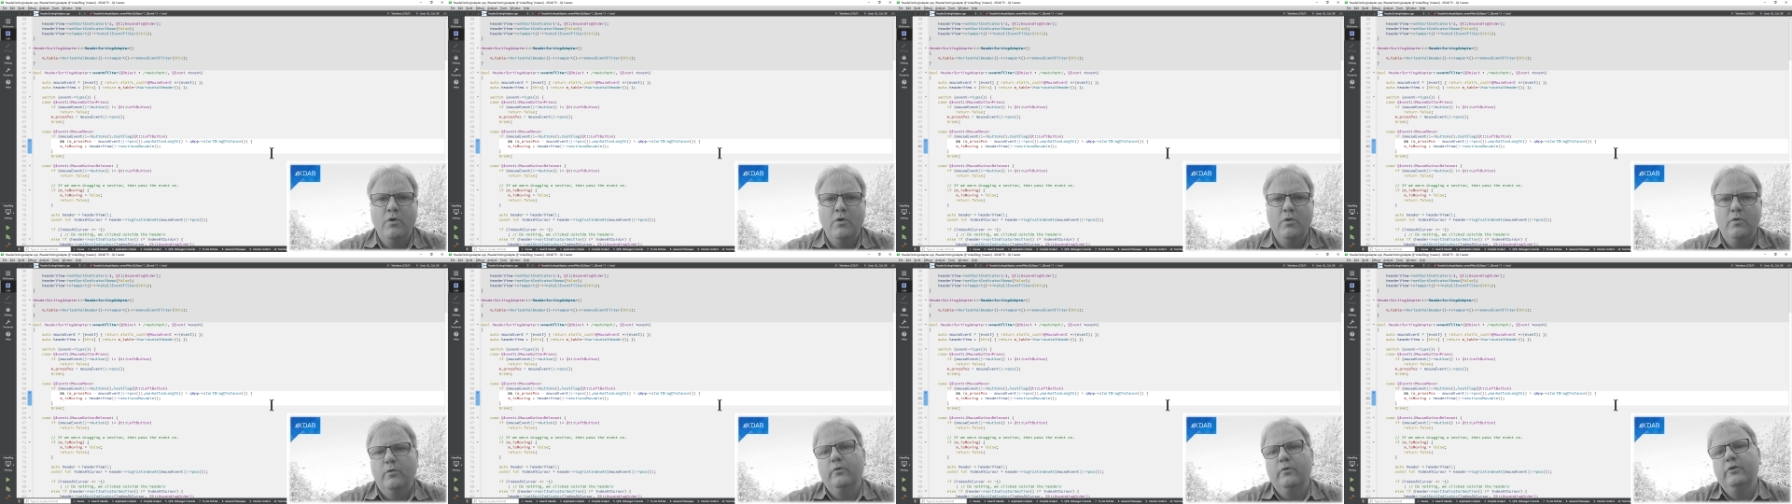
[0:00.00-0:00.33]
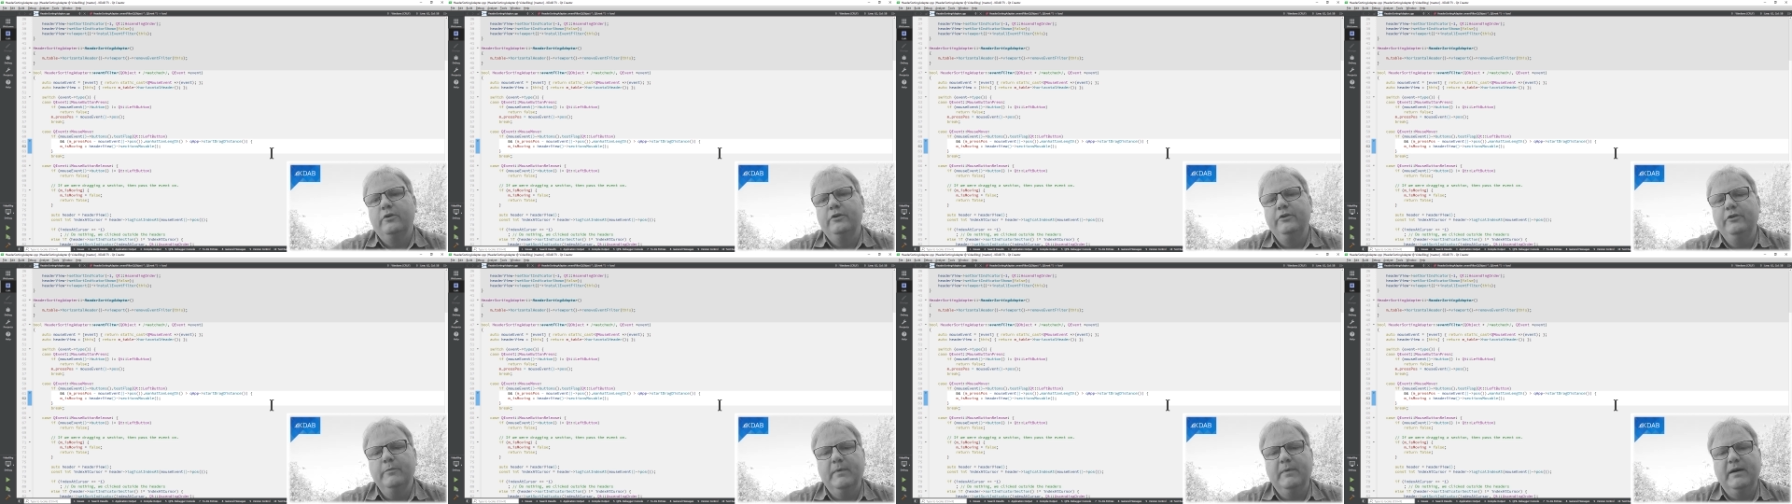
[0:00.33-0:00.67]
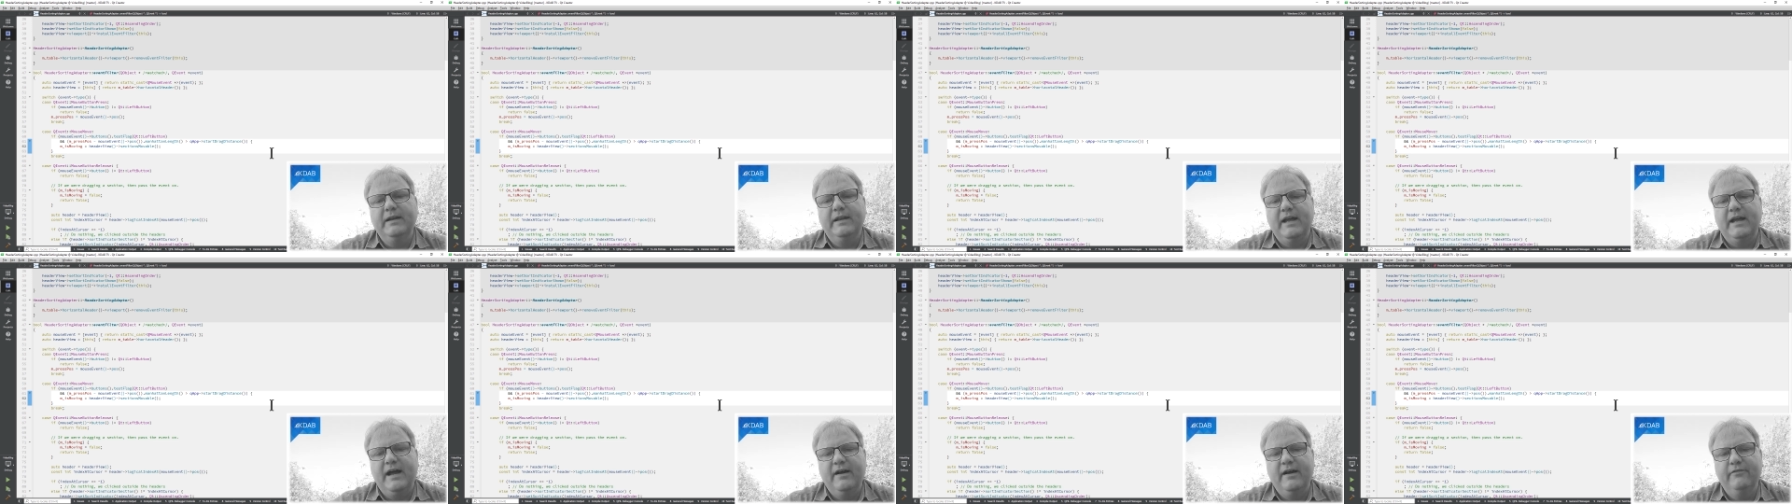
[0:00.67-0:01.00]
or you might
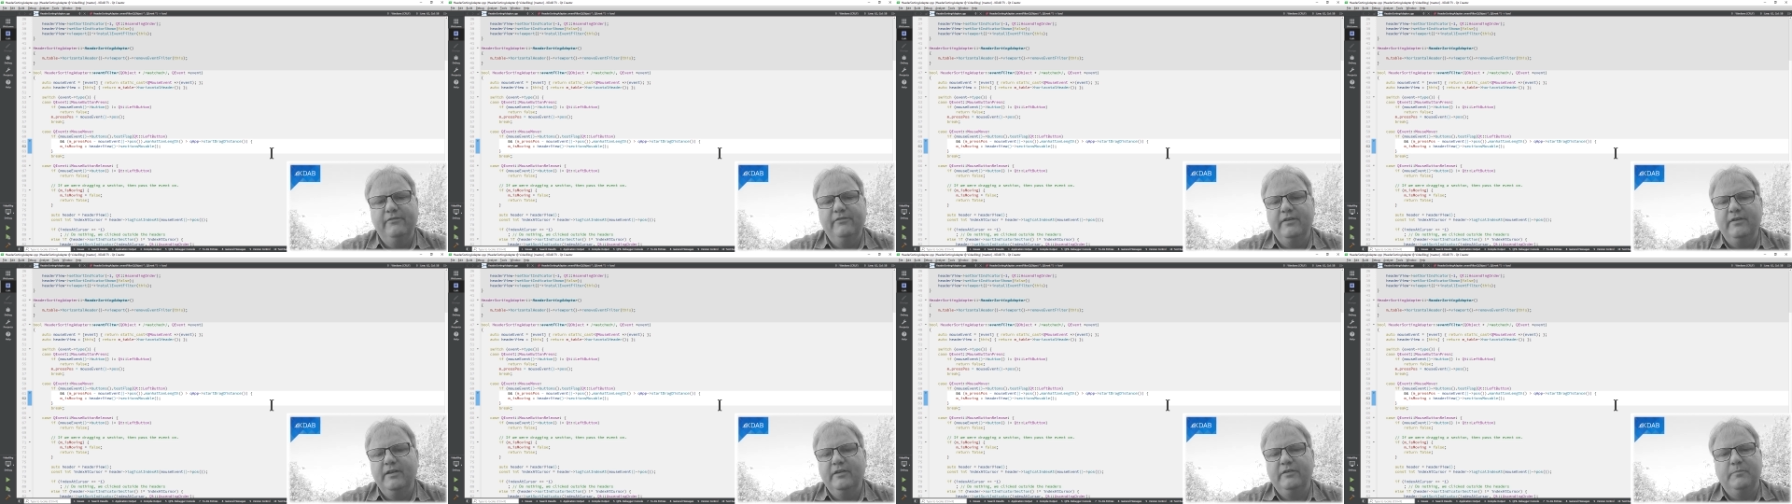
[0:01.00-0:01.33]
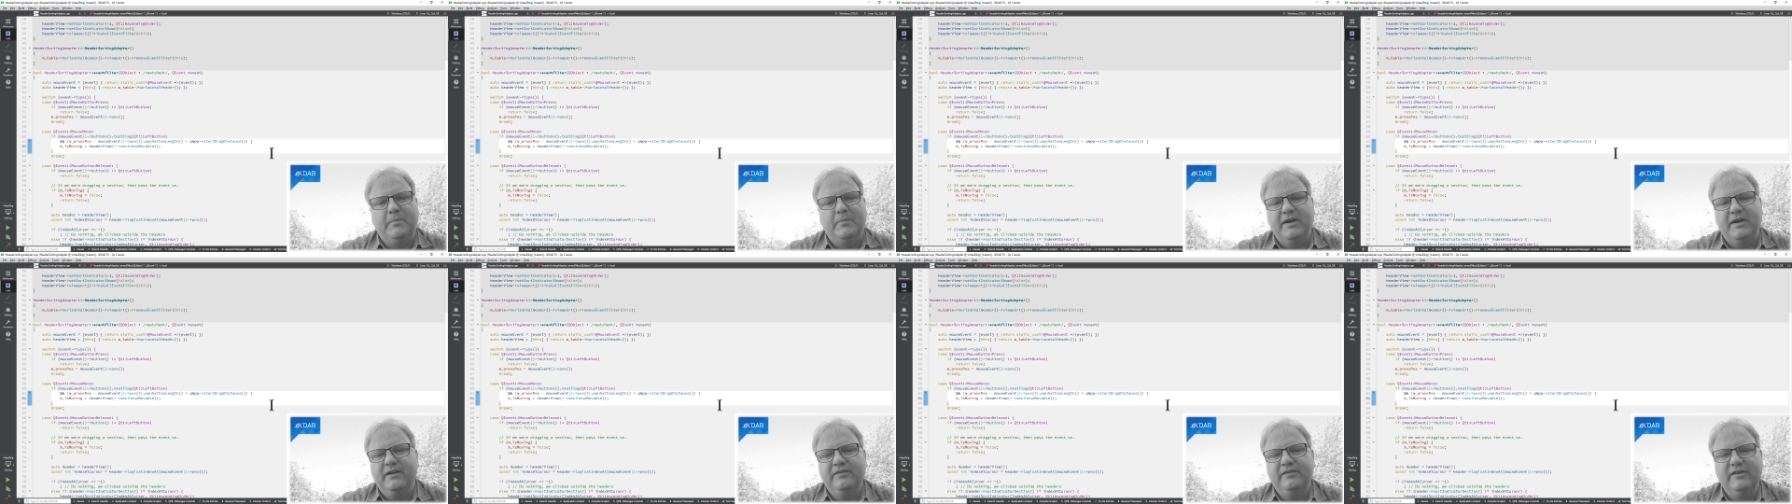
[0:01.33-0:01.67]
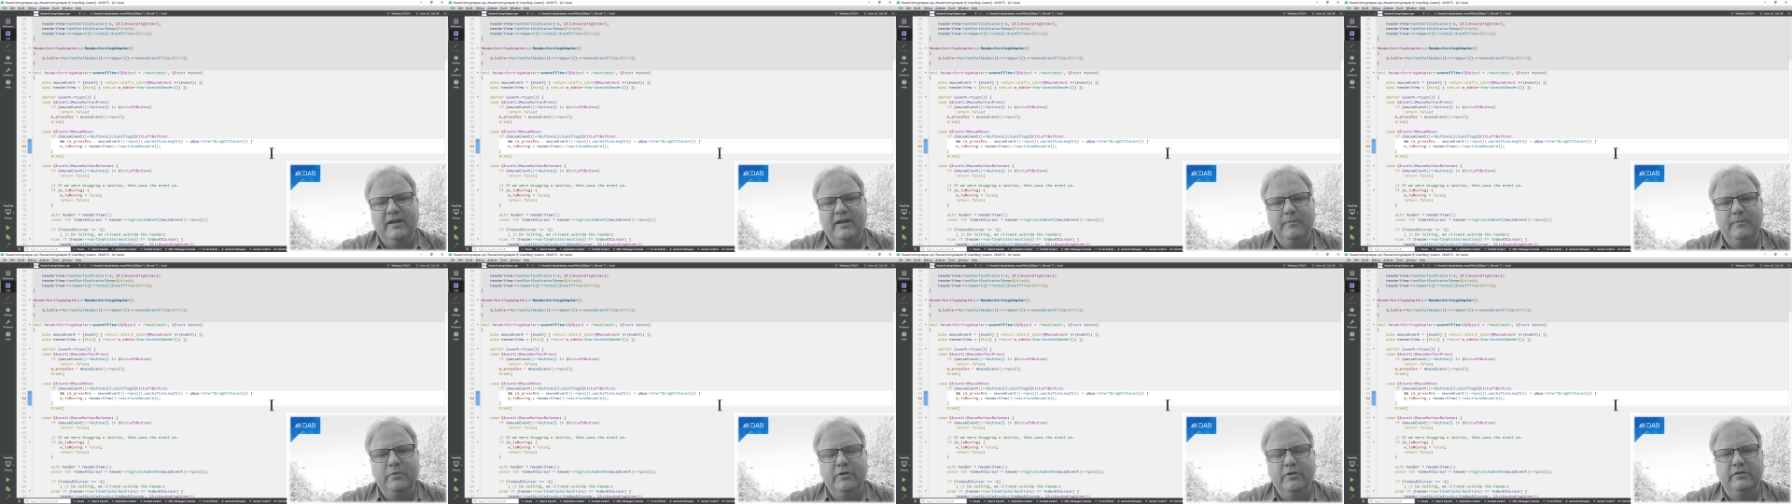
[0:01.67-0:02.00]
have a spare
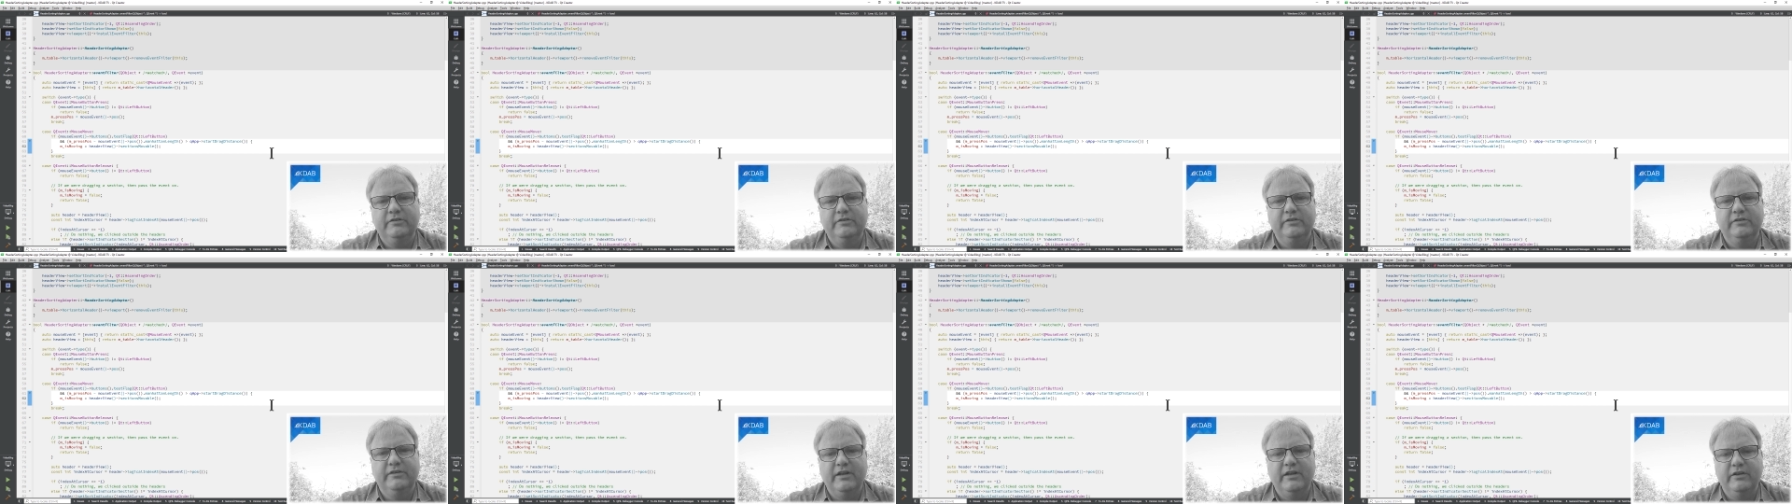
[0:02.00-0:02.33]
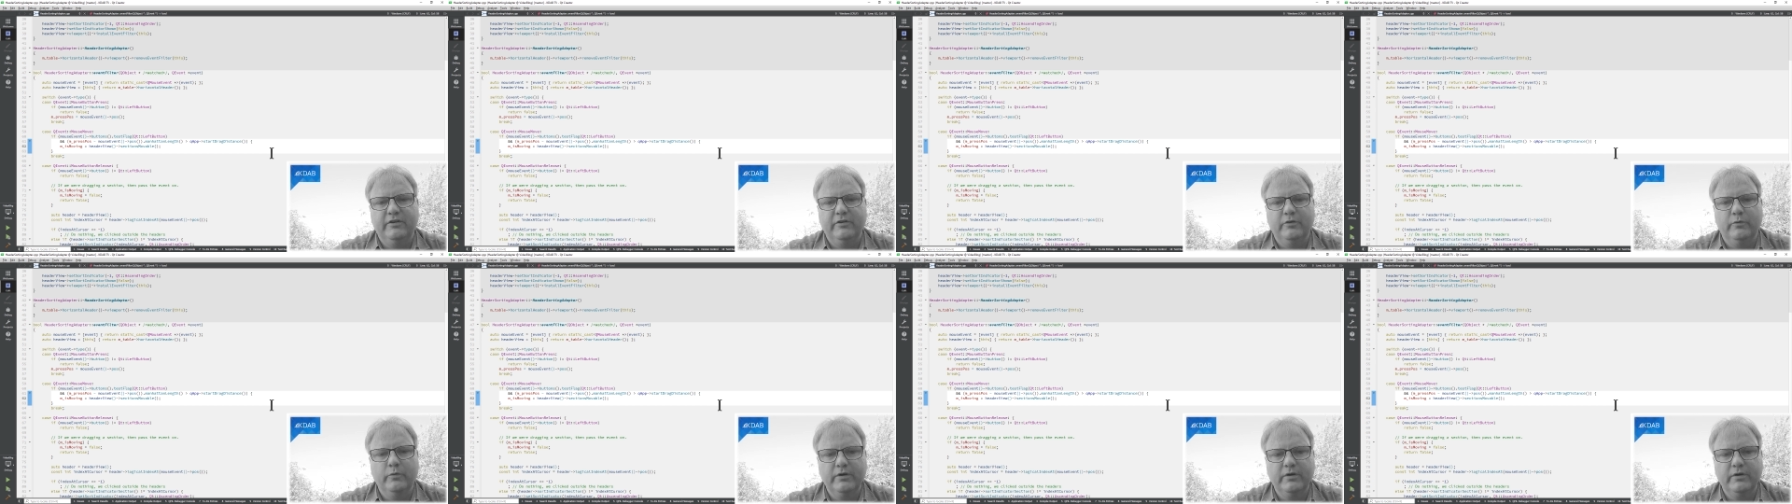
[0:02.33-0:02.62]
time project that you're